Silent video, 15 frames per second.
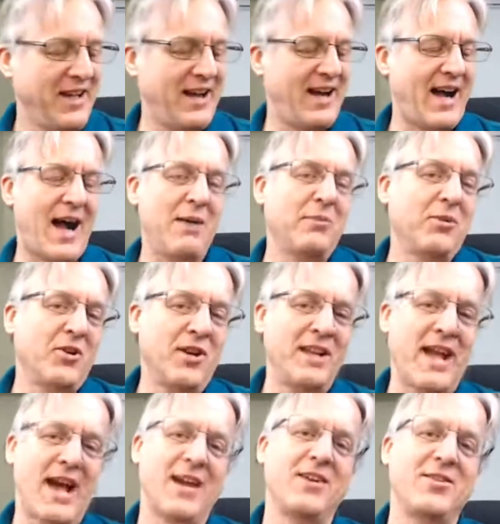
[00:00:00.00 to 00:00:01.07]
I'm learning
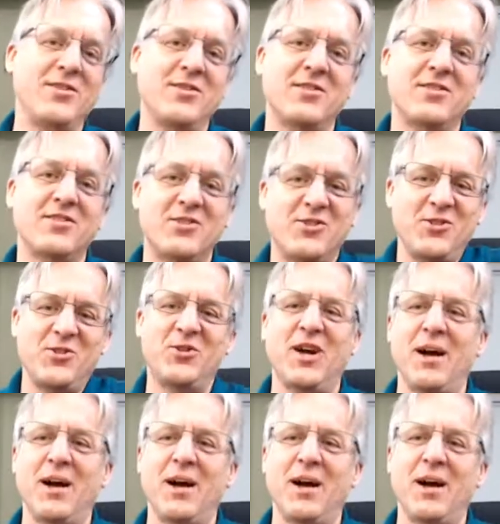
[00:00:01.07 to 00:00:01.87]
how to do this too.